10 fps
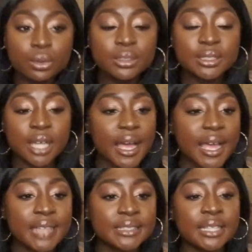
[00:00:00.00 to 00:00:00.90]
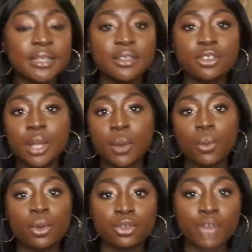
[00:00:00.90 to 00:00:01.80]
side, and you know
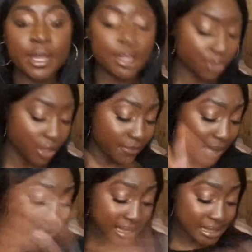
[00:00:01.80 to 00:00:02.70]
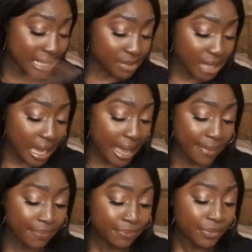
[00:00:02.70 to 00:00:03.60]
what you're trying to achieve, but at the same time,